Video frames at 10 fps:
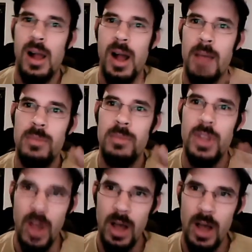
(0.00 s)
I'm
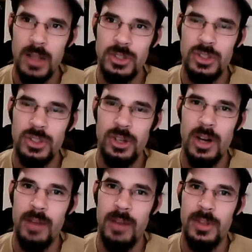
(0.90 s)
not
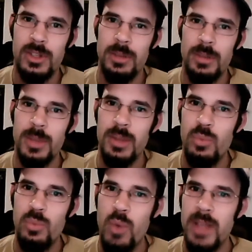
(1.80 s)
sure if it's going to be
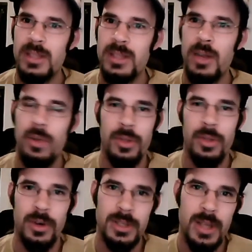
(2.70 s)
Wednesday or
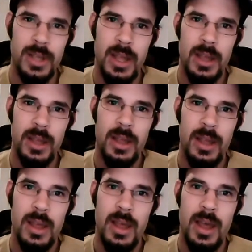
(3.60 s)
Thursday,
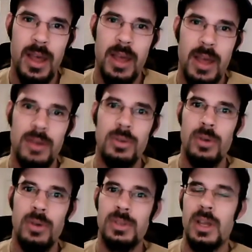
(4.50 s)
and who
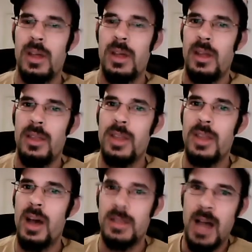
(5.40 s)
knows, the
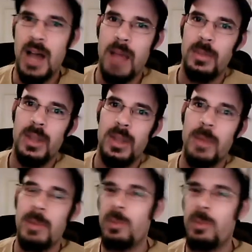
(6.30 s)
odd time it
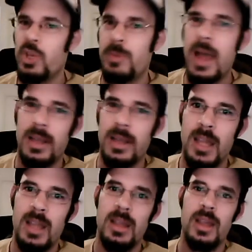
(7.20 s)
might be pushed back a
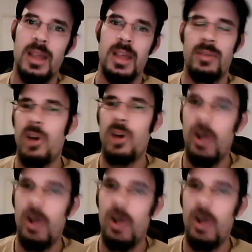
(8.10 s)
day if